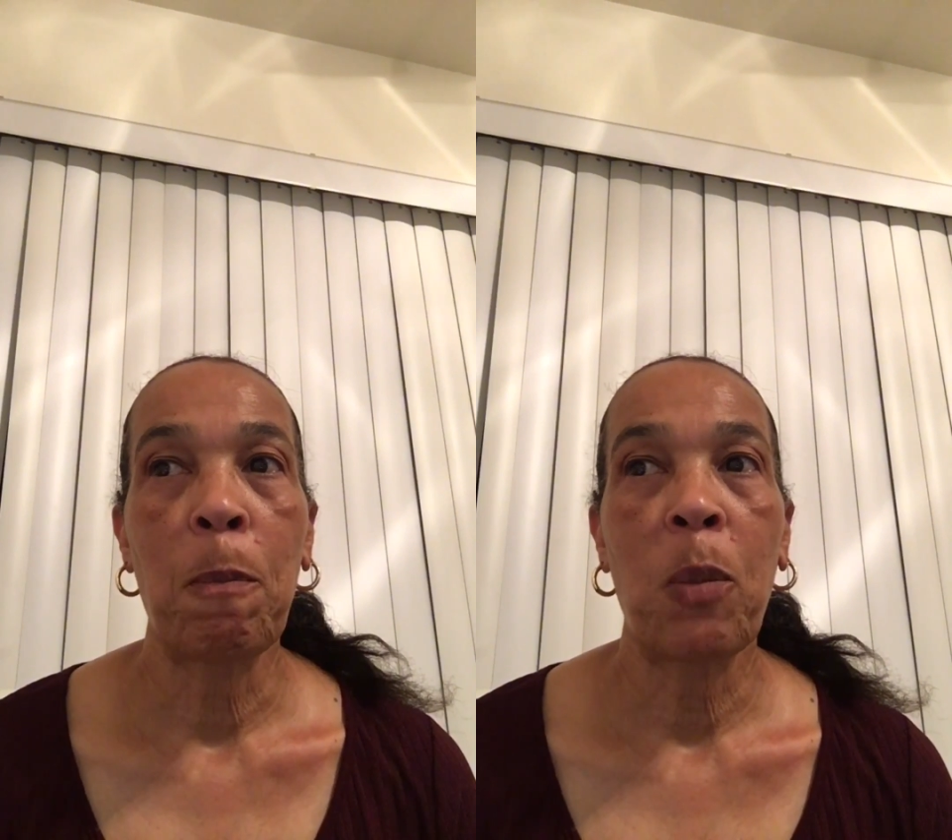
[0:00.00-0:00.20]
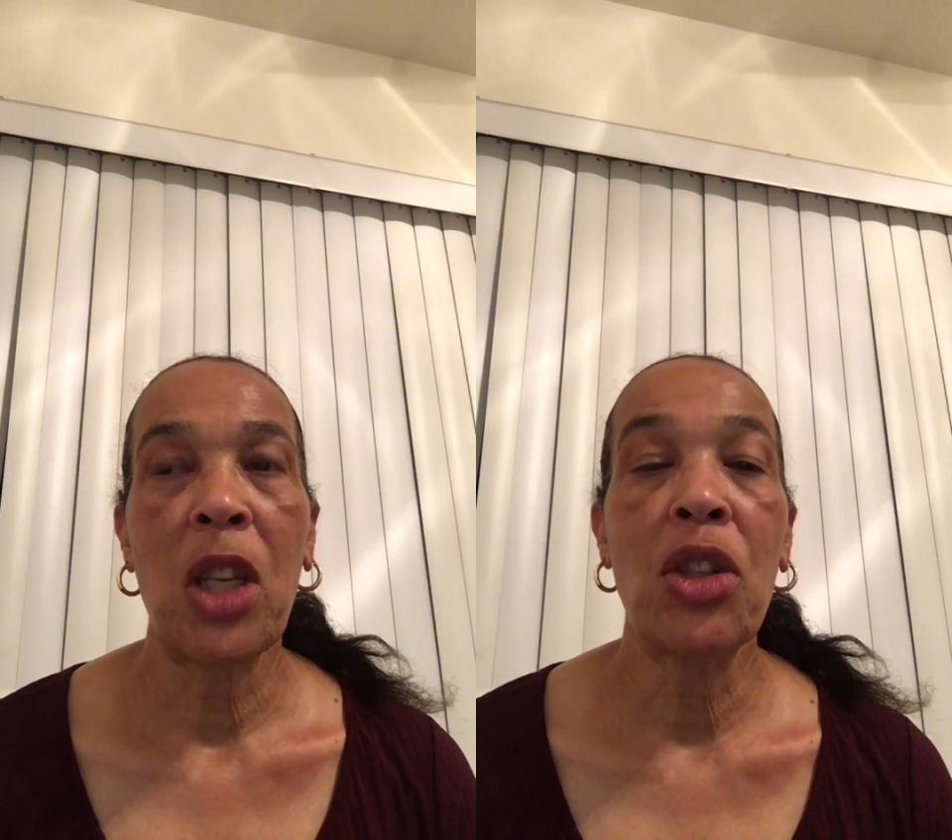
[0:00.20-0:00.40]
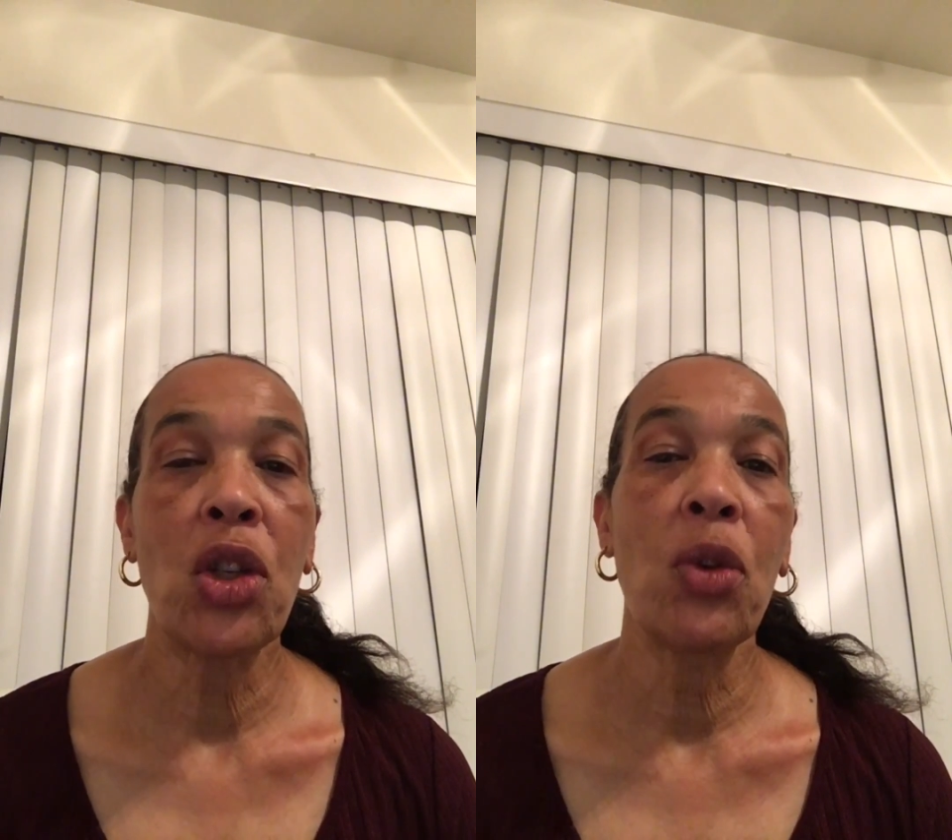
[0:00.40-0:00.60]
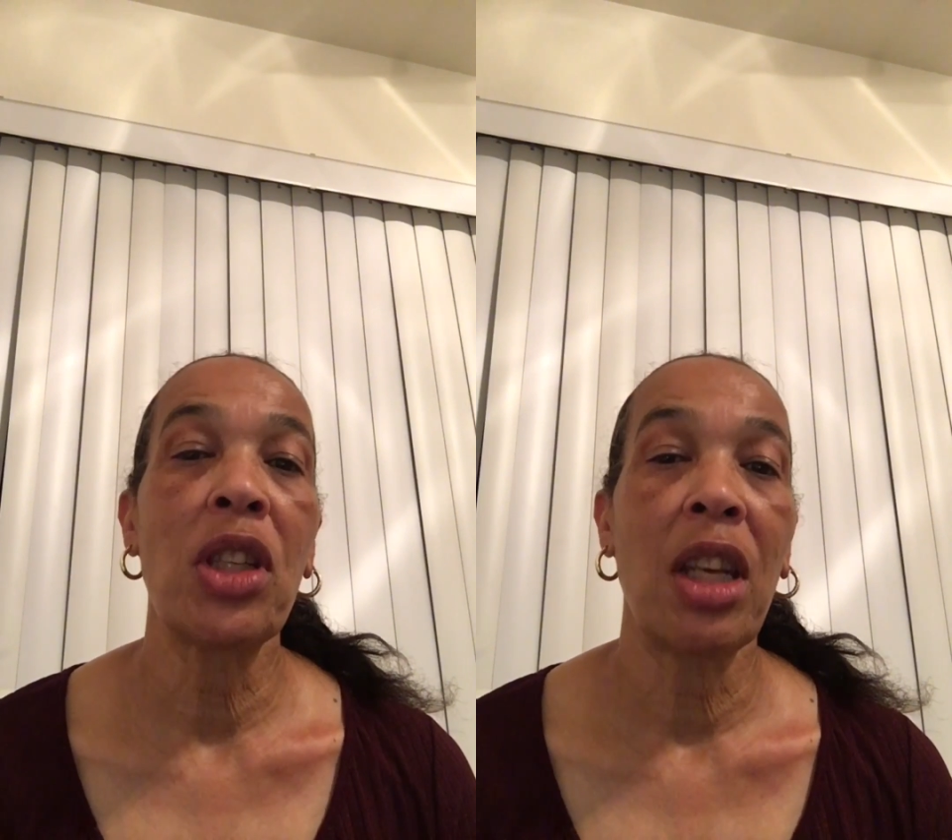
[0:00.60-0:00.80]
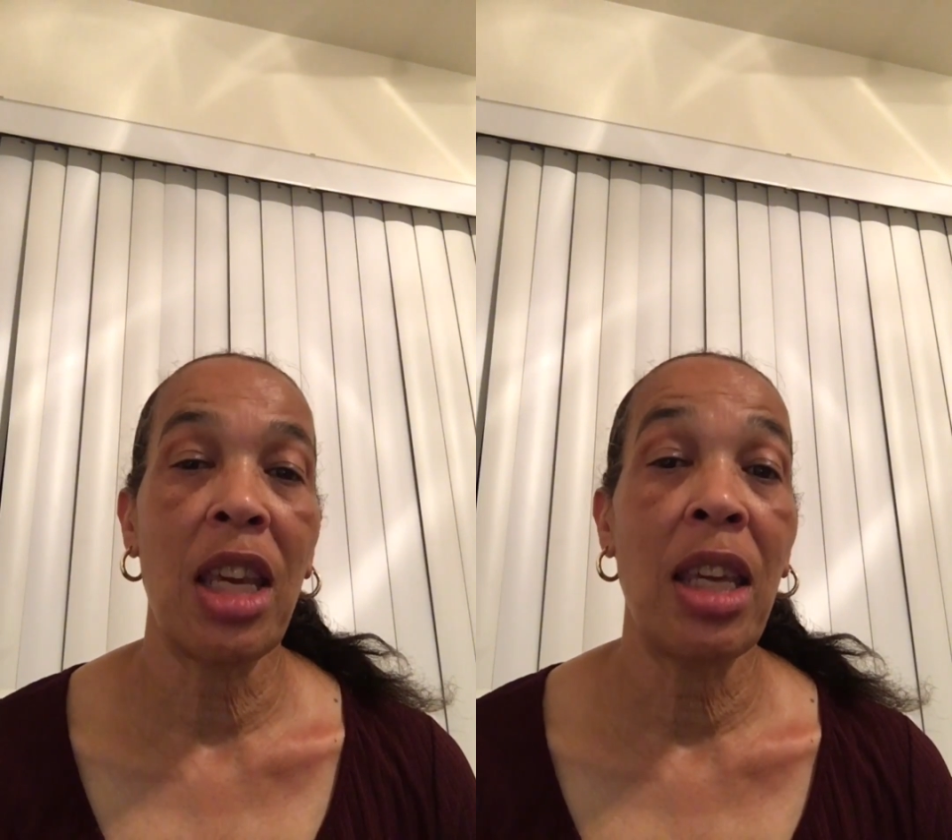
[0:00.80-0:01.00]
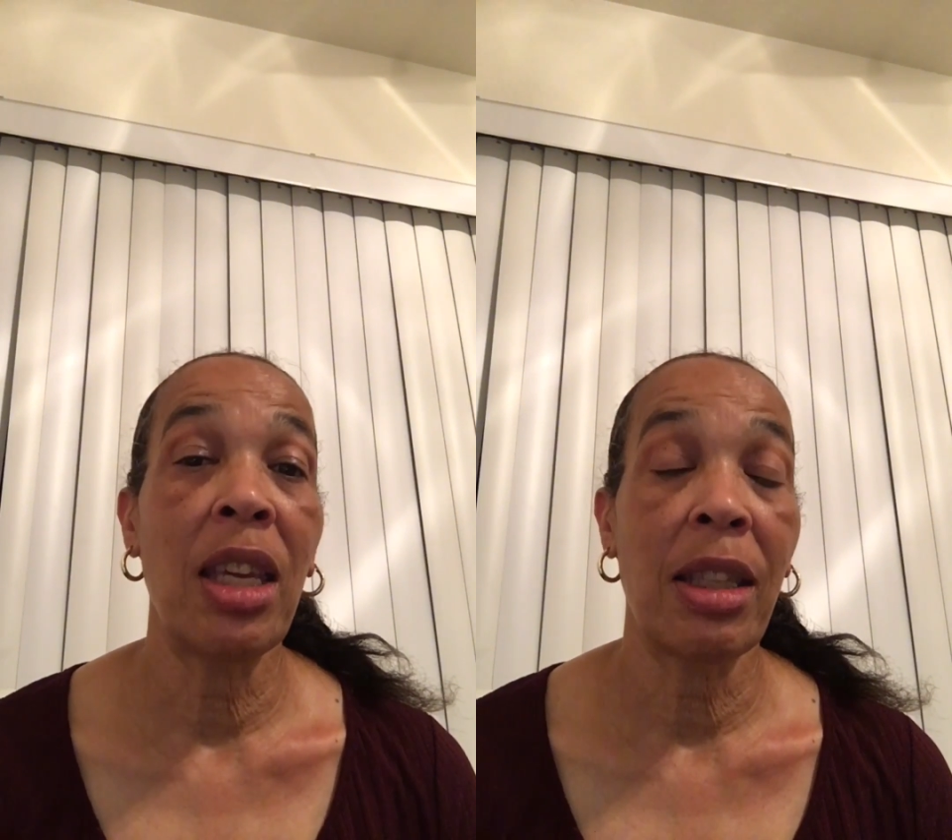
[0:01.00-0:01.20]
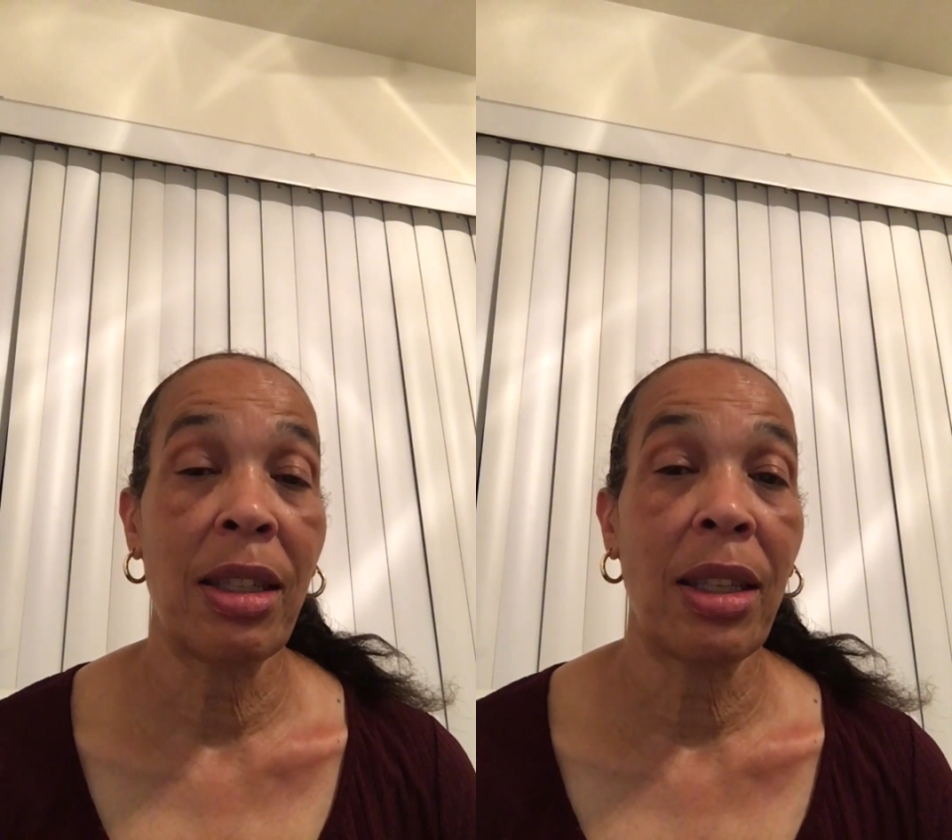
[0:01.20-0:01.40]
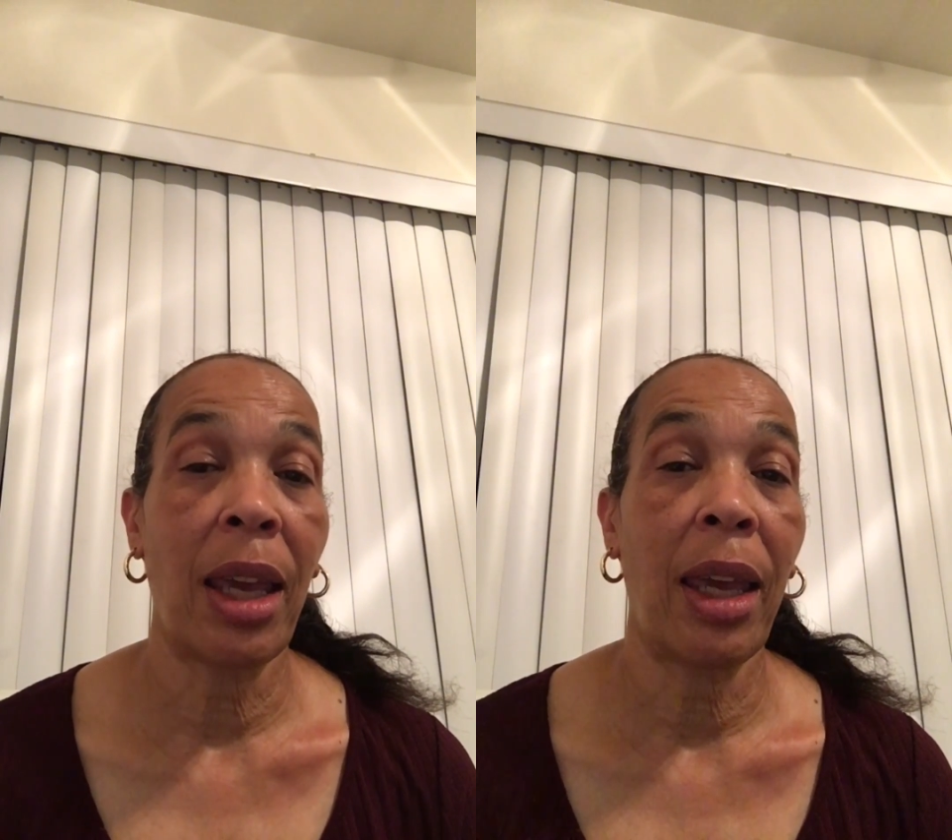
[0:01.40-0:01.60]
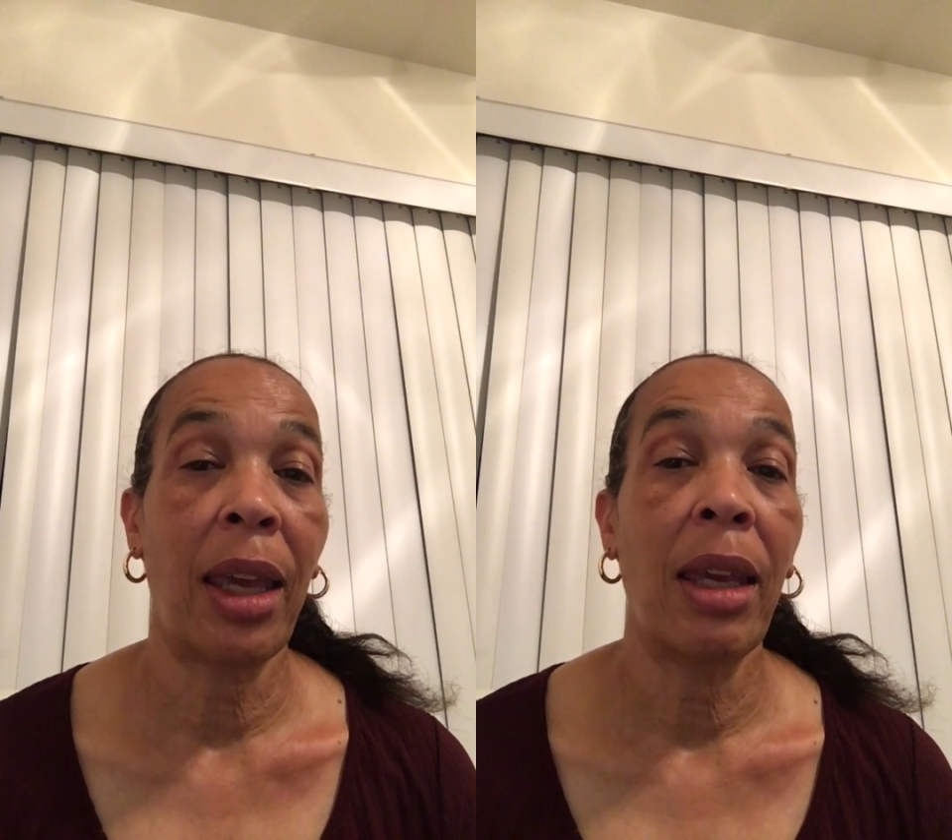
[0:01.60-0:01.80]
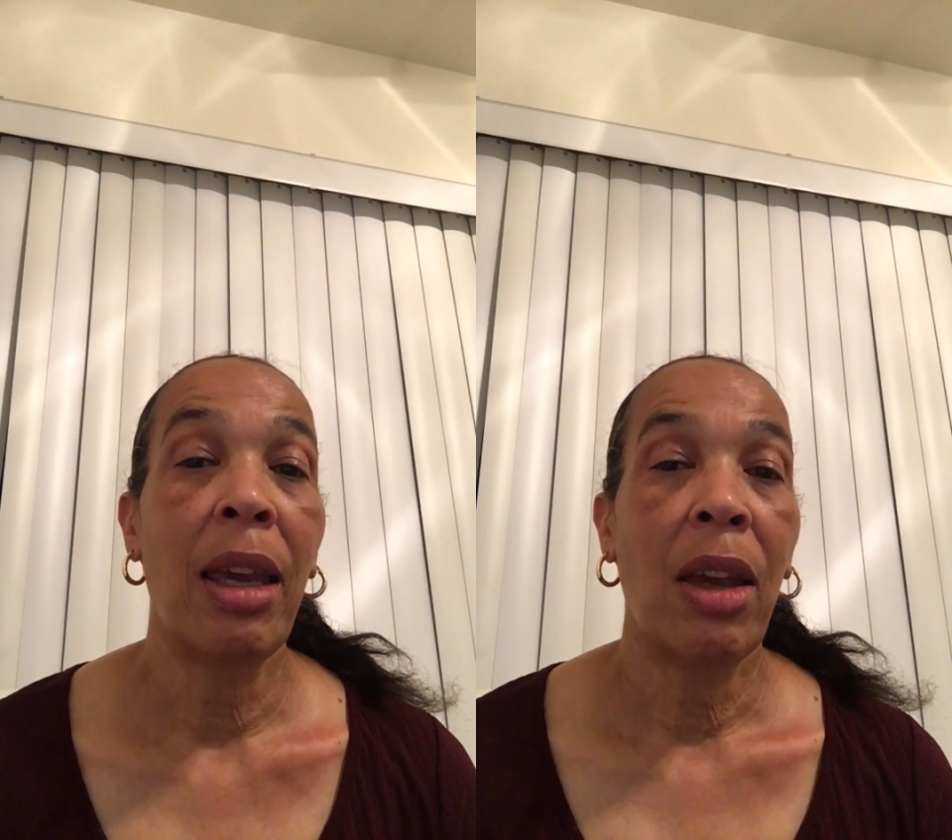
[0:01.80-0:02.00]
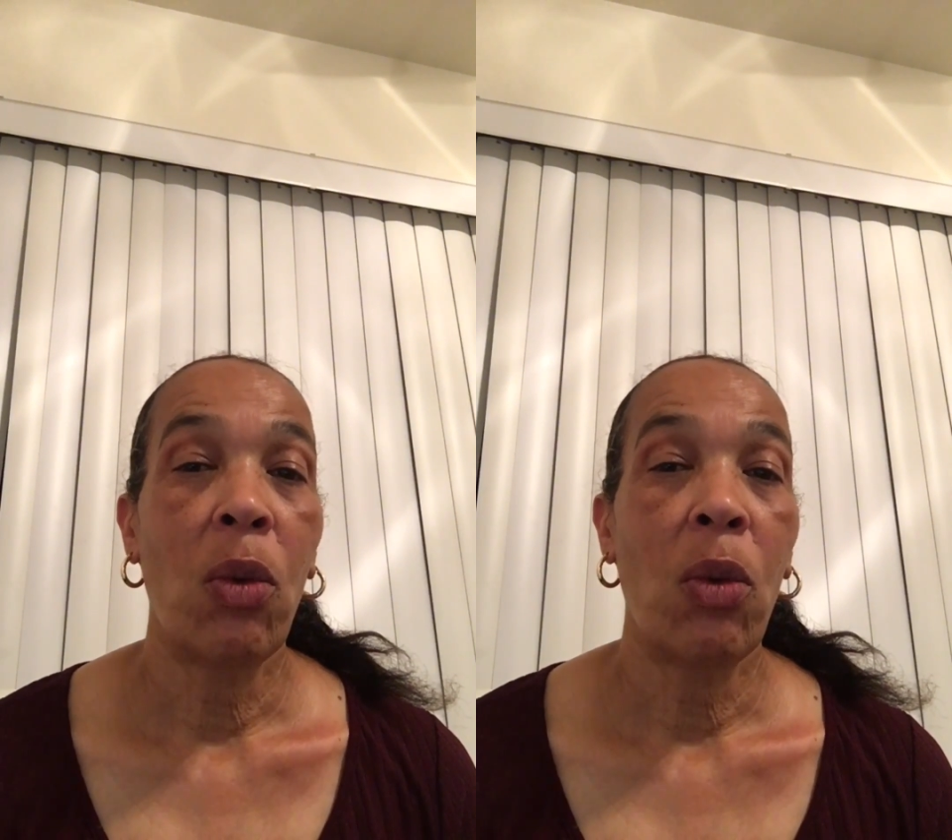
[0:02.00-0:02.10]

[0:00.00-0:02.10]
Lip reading: Susan Egan say,